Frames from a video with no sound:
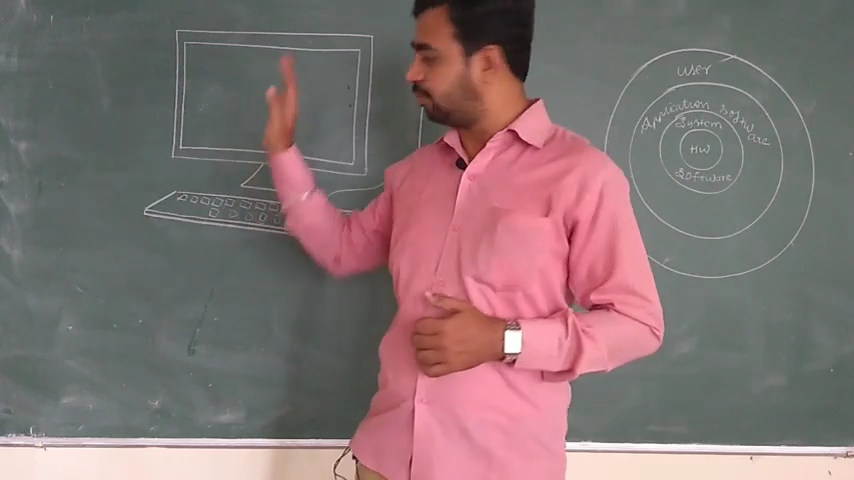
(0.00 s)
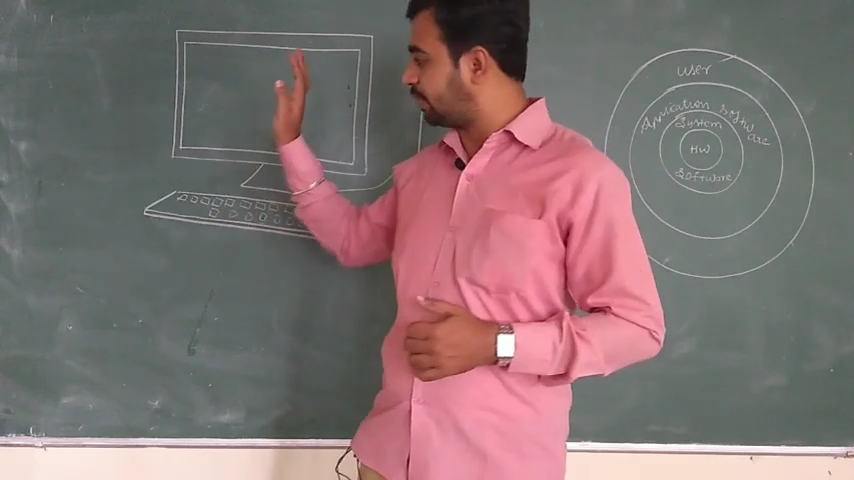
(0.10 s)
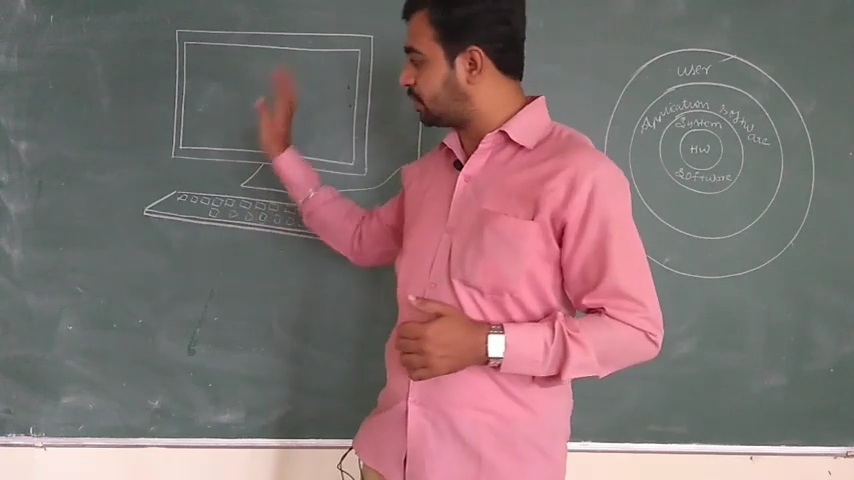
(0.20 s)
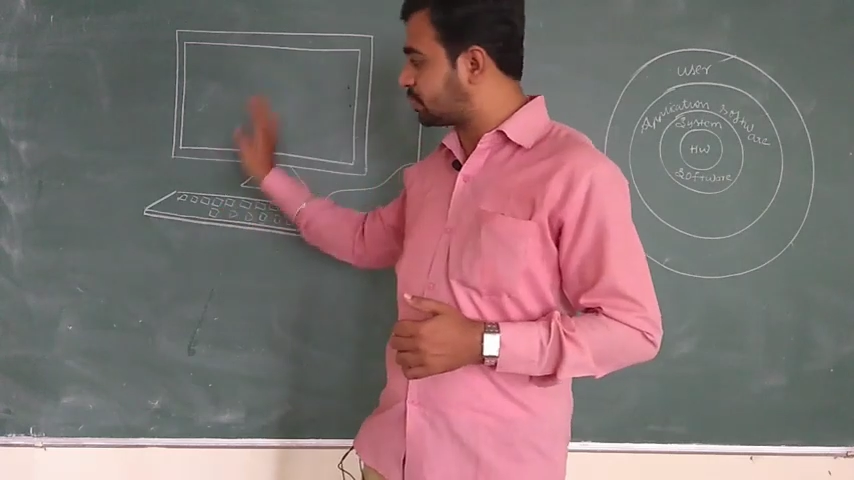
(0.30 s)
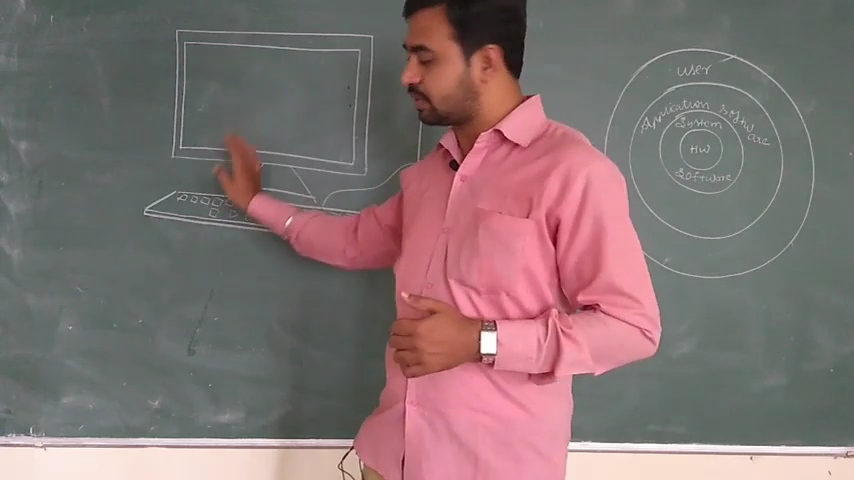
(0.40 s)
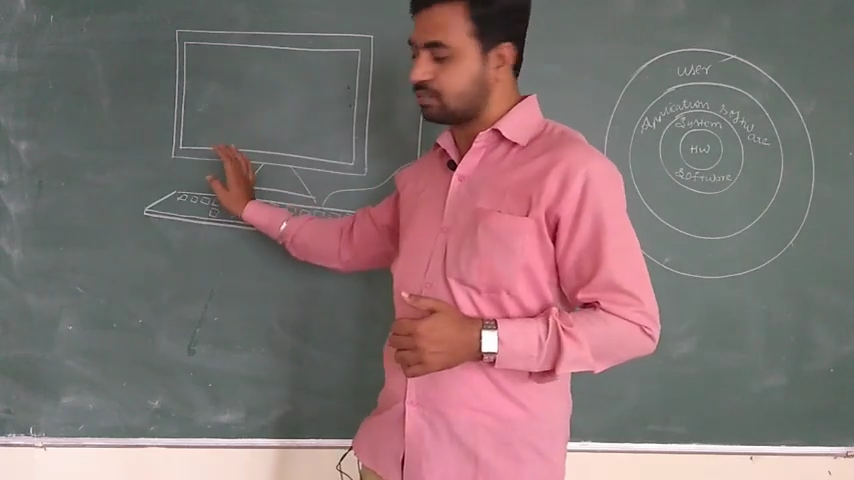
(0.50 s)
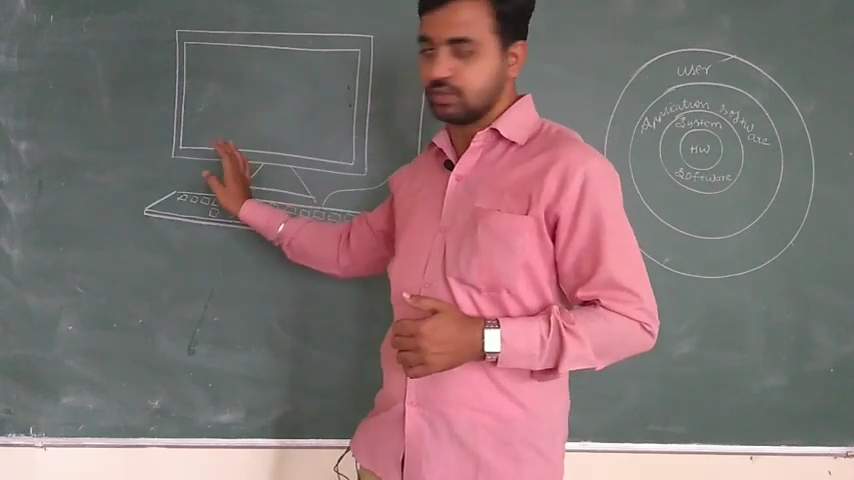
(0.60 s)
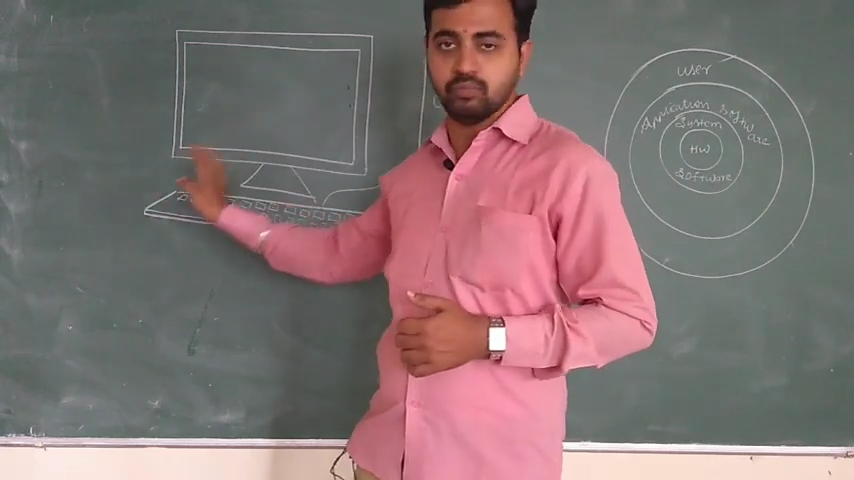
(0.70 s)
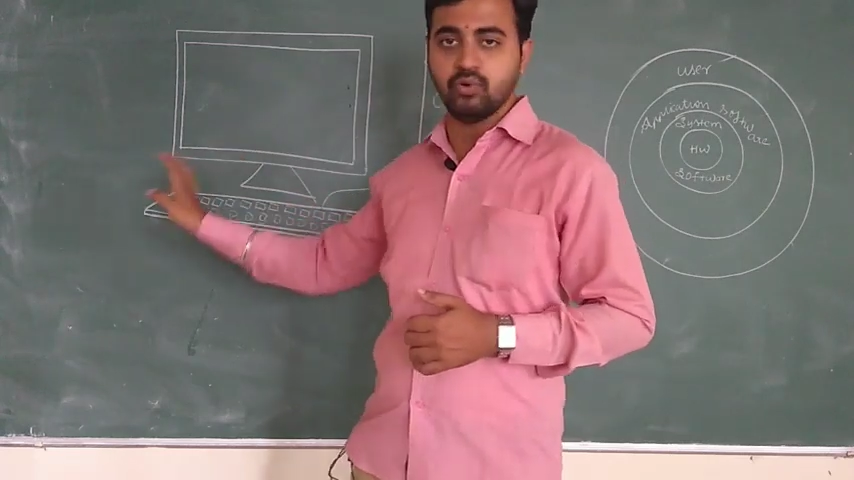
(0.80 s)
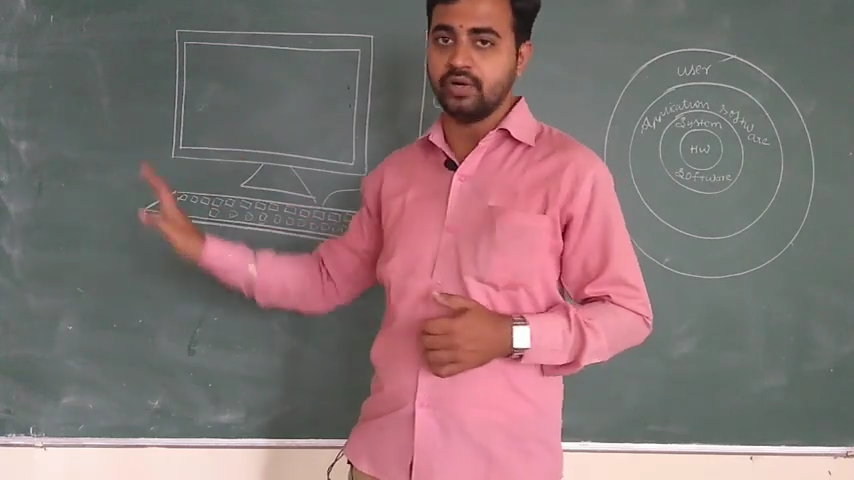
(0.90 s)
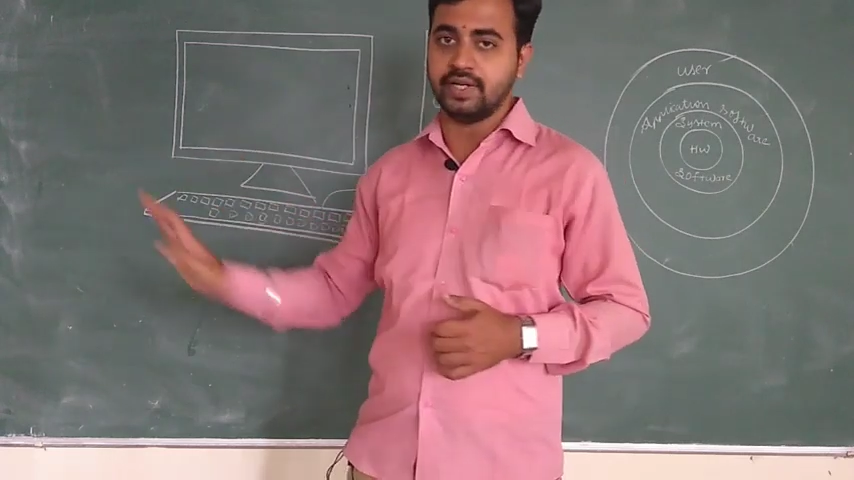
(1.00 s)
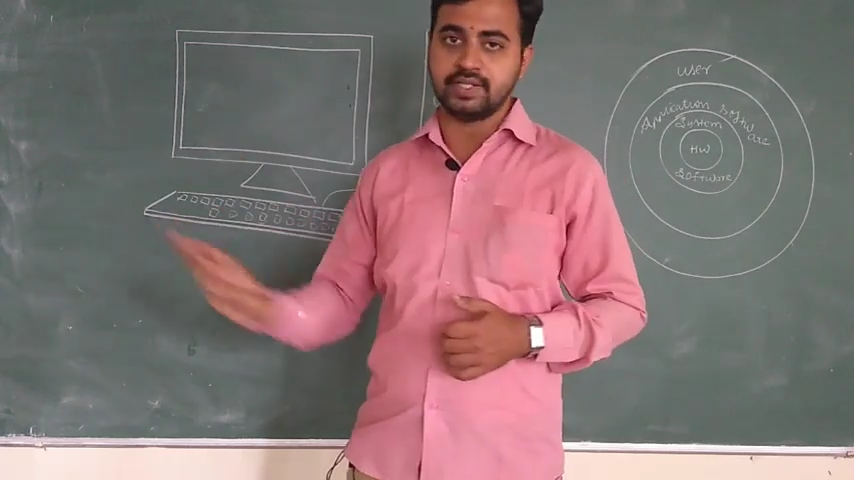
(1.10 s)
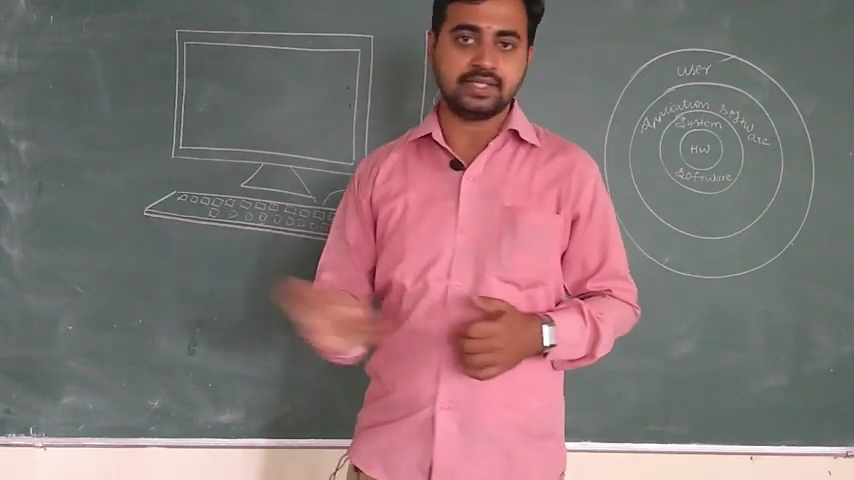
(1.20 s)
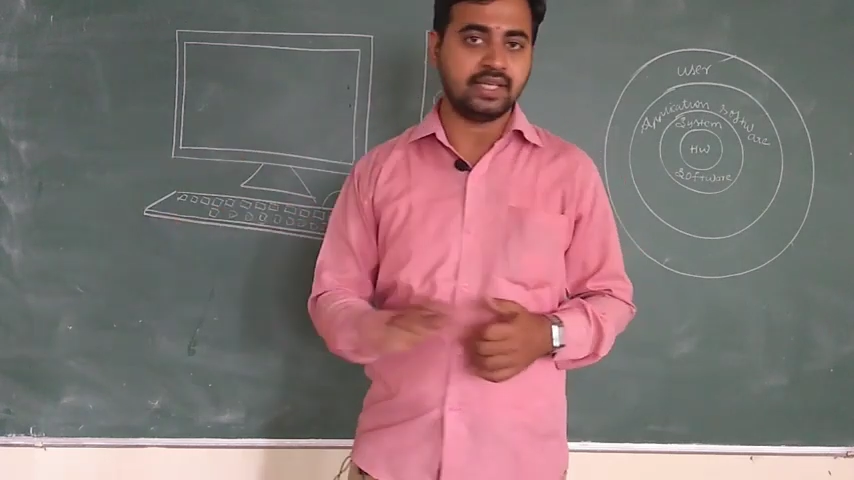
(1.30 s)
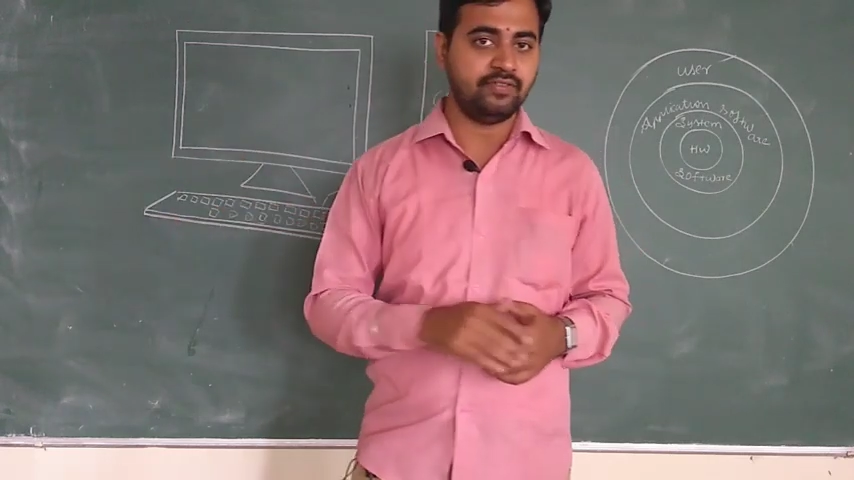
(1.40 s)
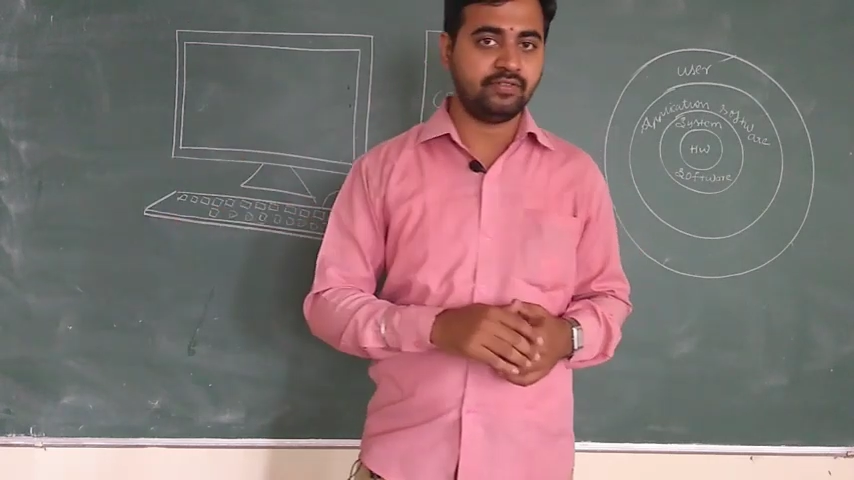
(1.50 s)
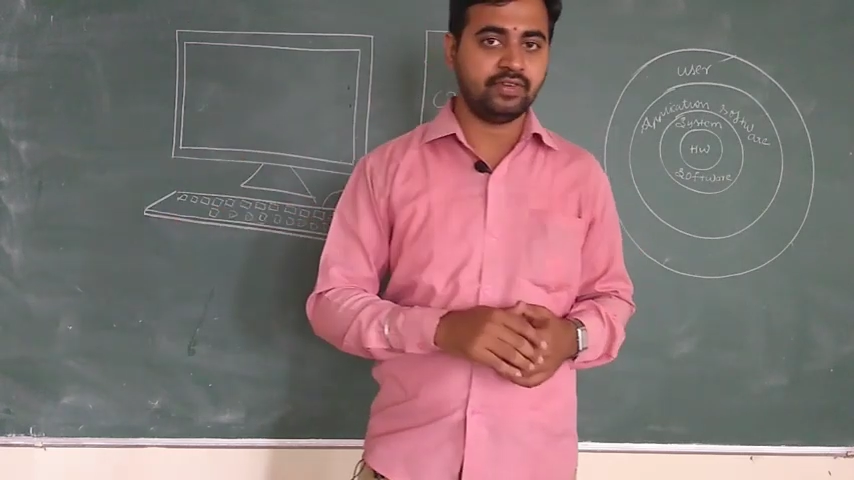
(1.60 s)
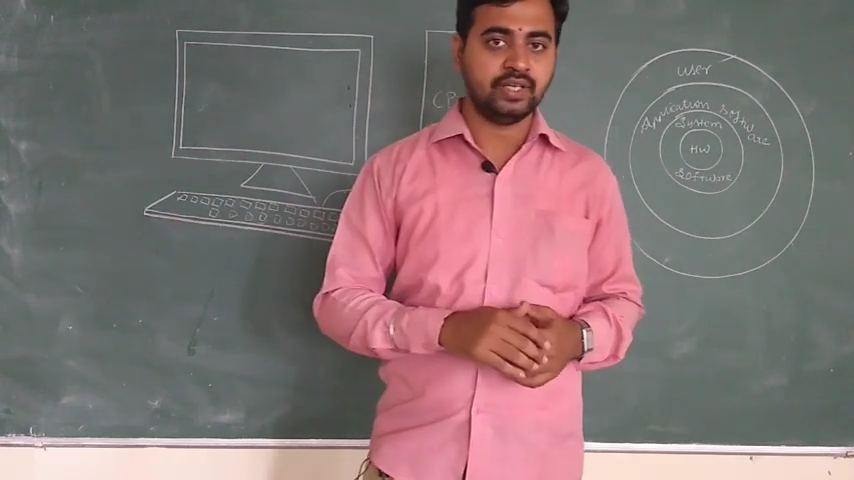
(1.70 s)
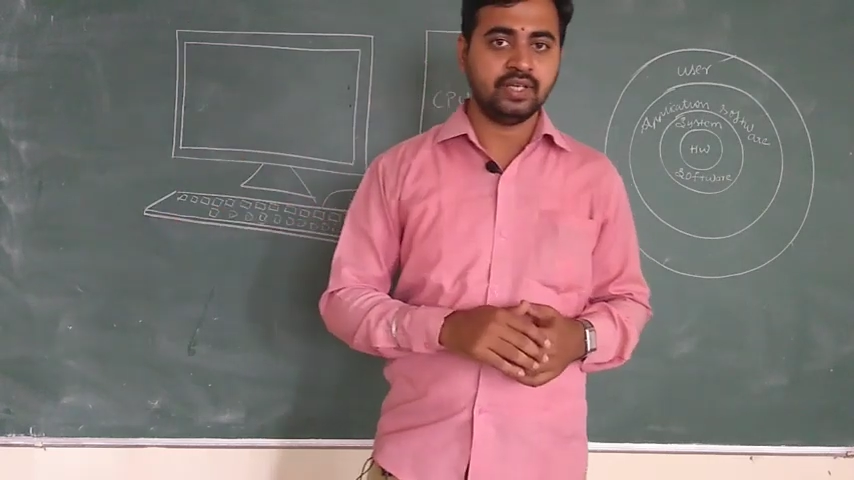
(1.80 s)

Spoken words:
by using the board itself.